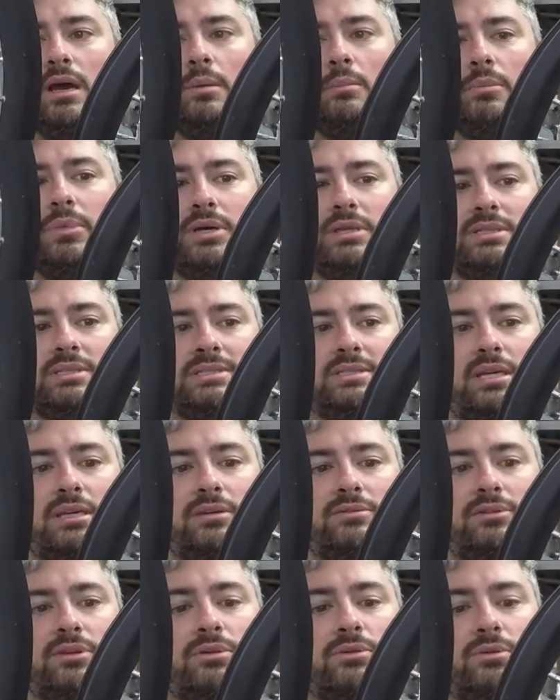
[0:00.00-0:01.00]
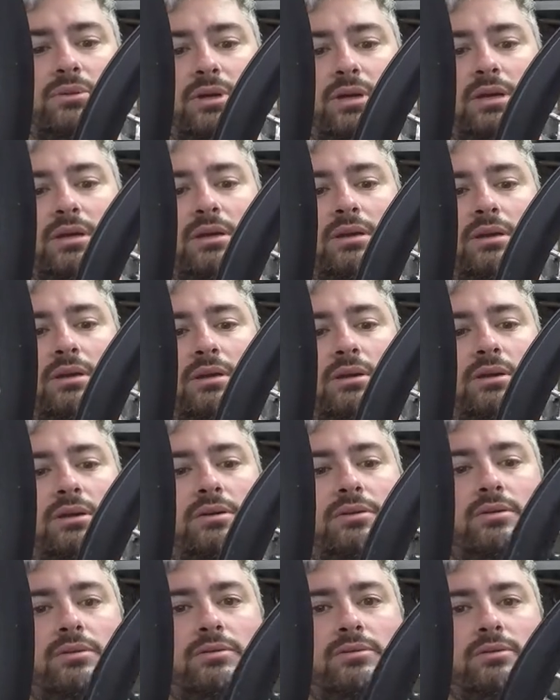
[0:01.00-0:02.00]
but instead of going
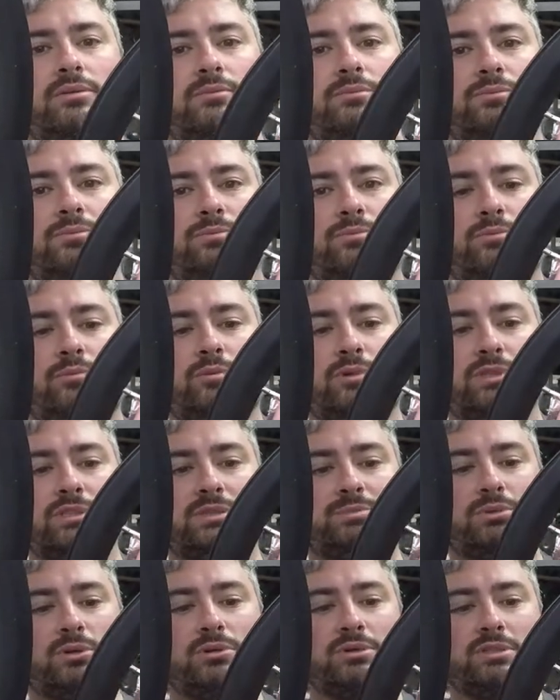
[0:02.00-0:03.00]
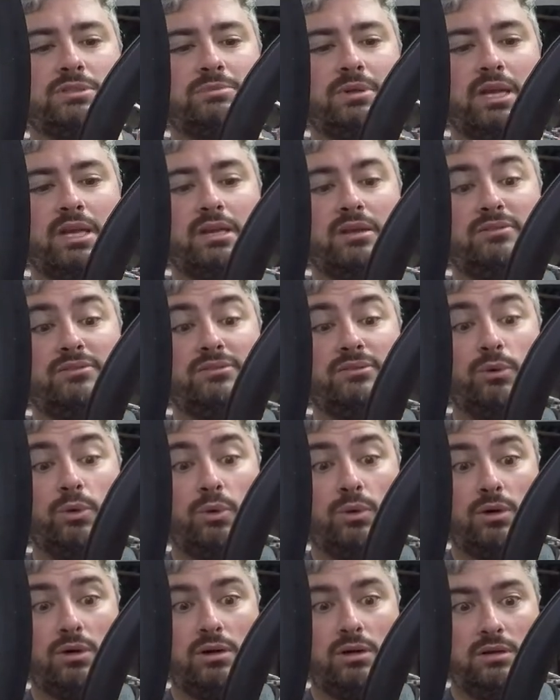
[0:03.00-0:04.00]
from one spoke spanning
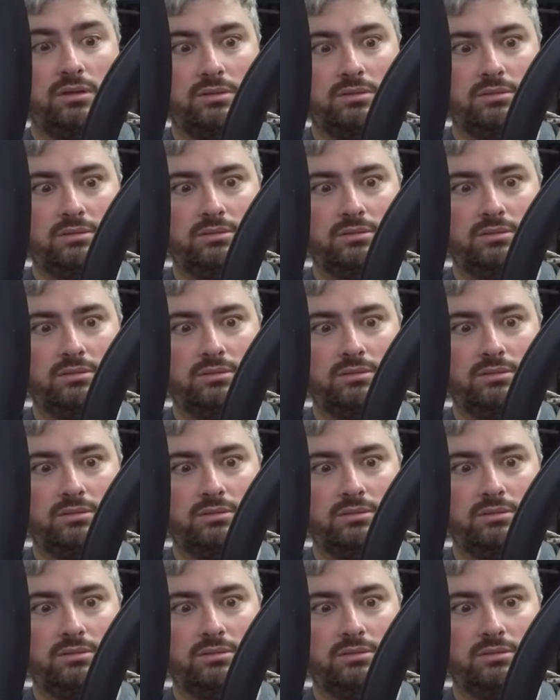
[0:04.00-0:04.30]
four,